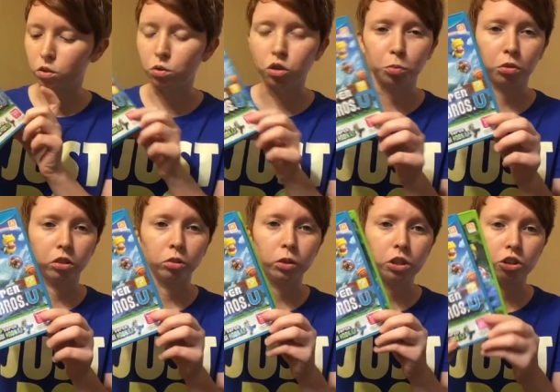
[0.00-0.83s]
New Super
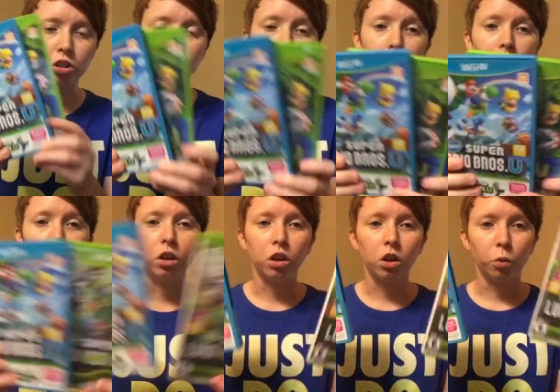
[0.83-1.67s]
Luigi U,
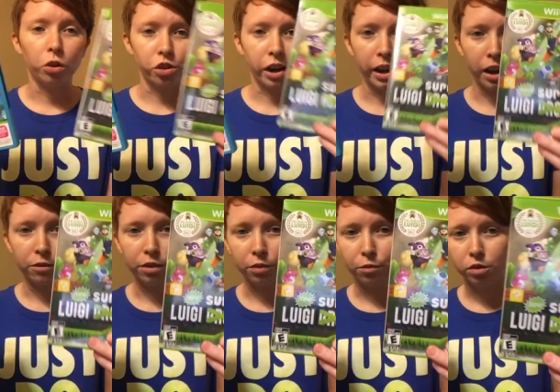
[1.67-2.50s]
which I have
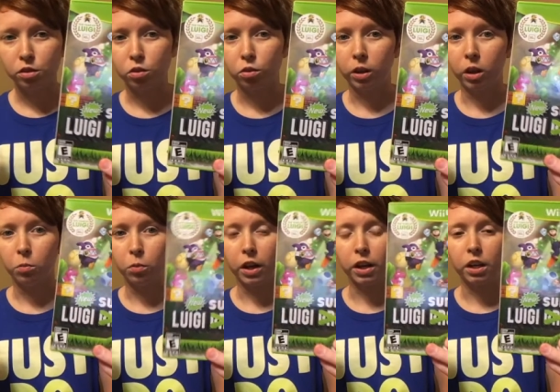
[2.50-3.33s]
the physical
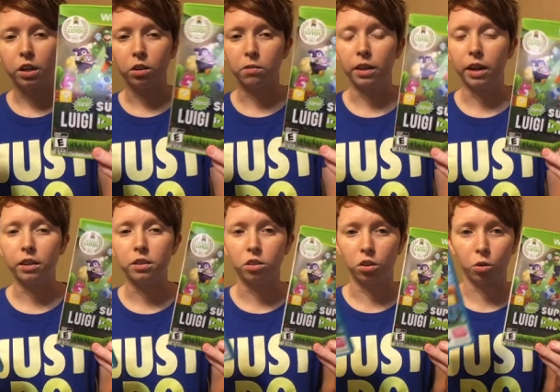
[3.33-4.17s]
game right here of
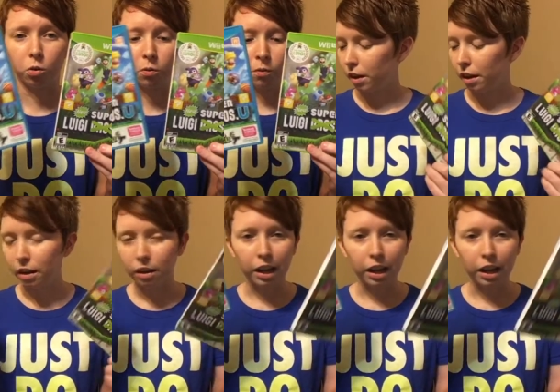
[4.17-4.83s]
that. So I,